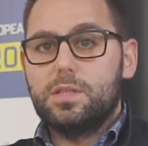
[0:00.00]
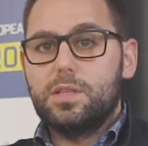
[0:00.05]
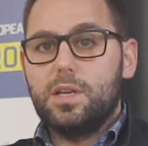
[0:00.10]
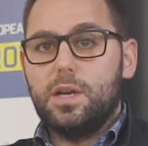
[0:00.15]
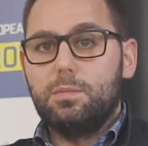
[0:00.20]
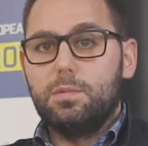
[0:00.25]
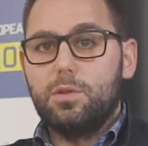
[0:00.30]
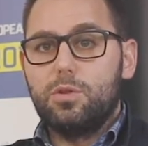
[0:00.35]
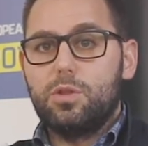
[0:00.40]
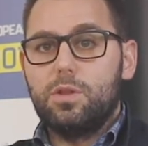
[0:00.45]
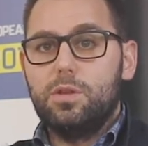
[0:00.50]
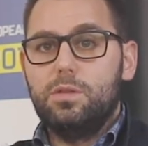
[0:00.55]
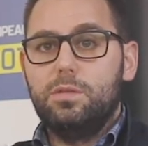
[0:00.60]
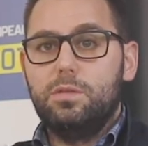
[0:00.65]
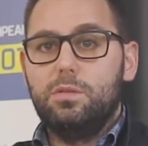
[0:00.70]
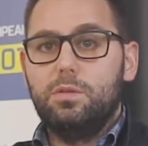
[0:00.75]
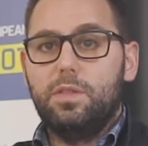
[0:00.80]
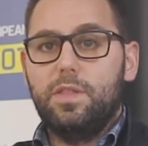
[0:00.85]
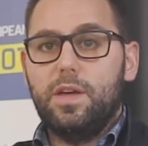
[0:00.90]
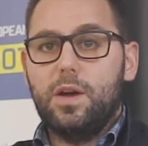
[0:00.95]
established
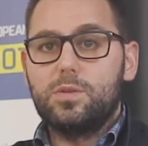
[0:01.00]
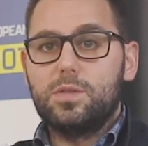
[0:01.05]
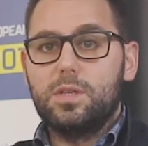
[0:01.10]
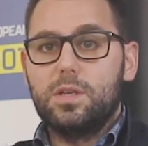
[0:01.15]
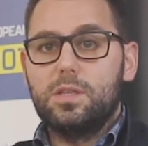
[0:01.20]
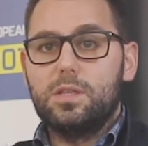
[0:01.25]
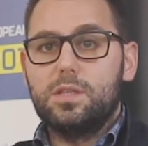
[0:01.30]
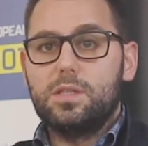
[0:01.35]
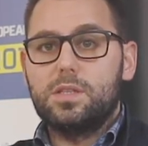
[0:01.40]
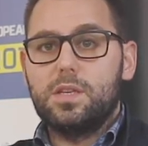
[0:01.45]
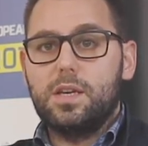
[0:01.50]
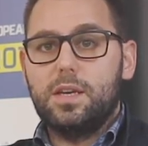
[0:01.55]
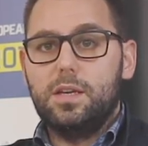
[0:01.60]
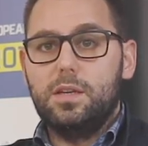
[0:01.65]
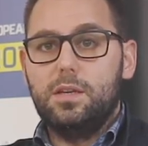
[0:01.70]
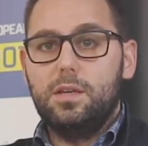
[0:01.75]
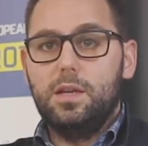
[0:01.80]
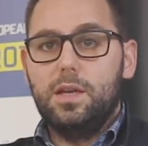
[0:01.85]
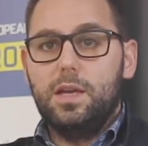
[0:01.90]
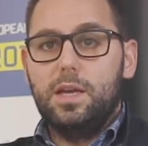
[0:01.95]
in
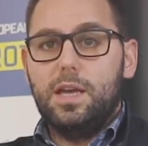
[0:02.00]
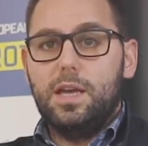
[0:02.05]
2002